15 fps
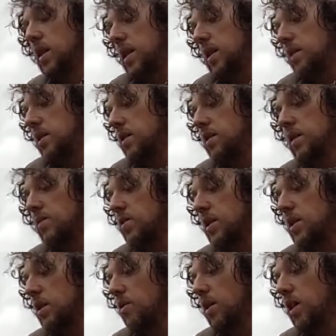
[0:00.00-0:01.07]
I said,
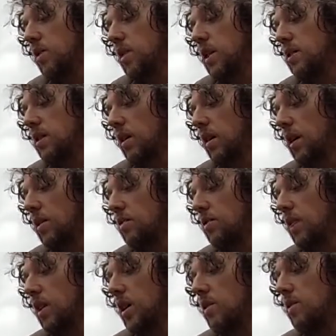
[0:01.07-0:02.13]
it's over in Greece, so I'm going to go and
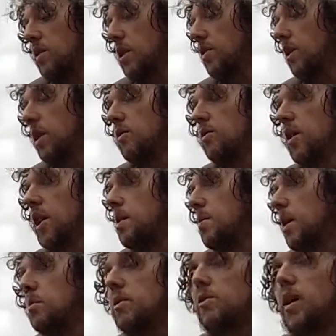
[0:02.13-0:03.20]
fly over, see if I can find it.
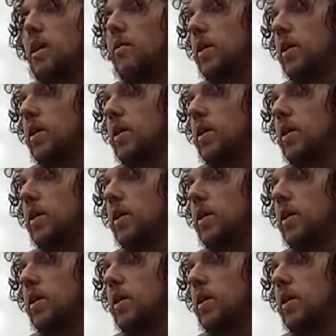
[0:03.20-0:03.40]
Might be fun.